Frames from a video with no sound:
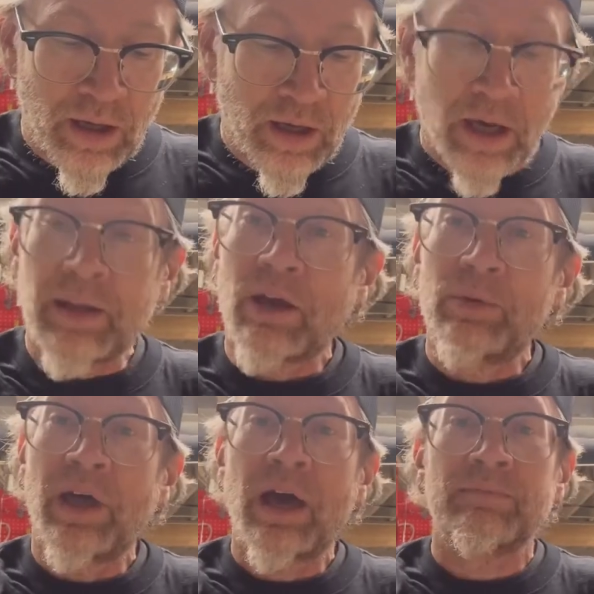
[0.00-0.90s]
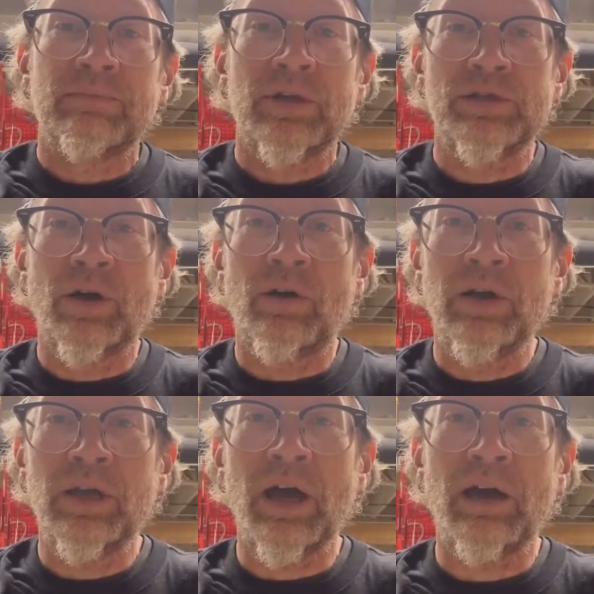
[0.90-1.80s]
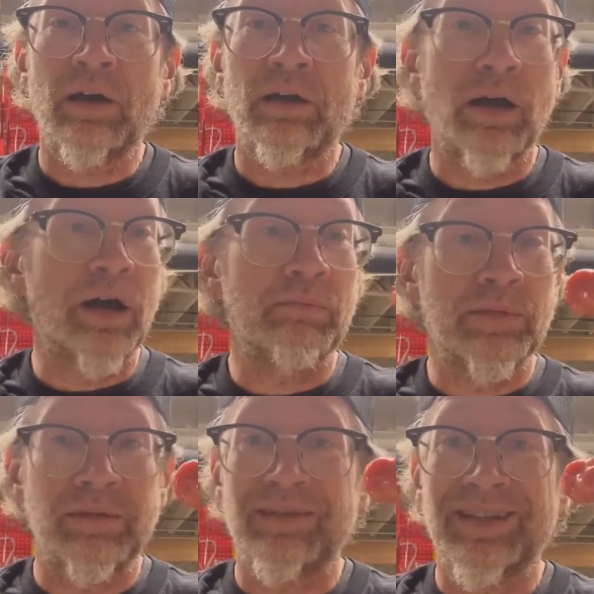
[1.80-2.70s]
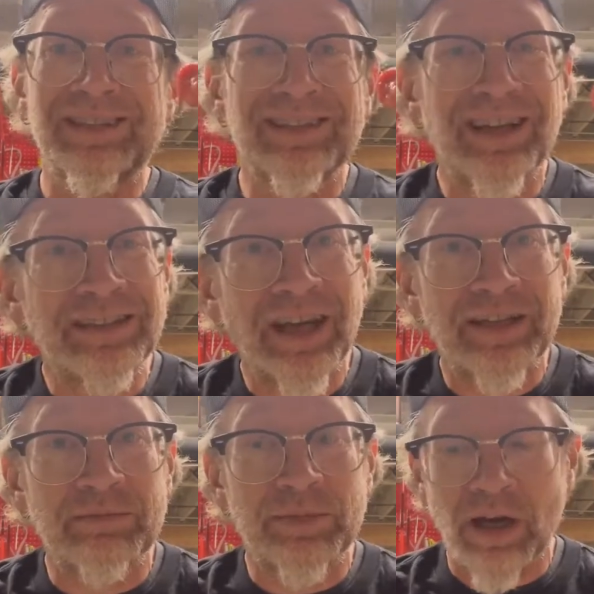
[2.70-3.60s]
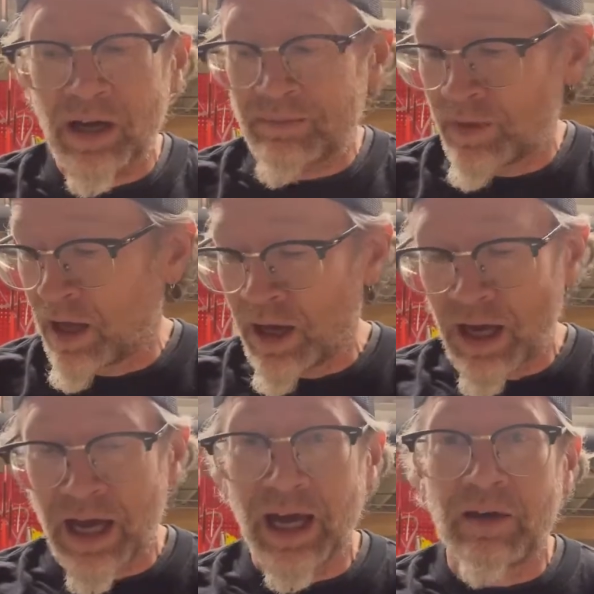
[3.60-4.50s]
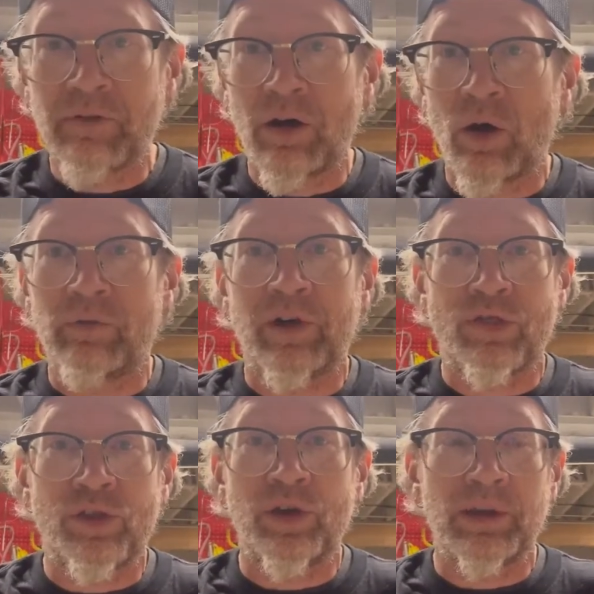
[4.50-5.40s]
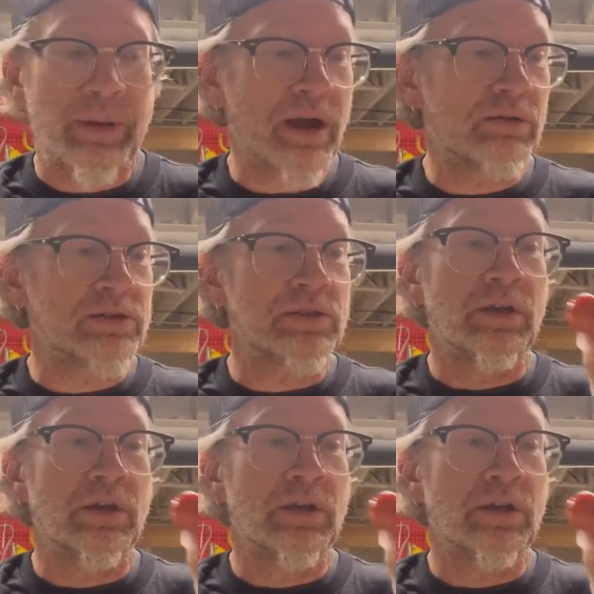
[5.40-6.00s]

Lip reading: and that'll be that. So yeah, this is gonna take some time. I have over 30 pounds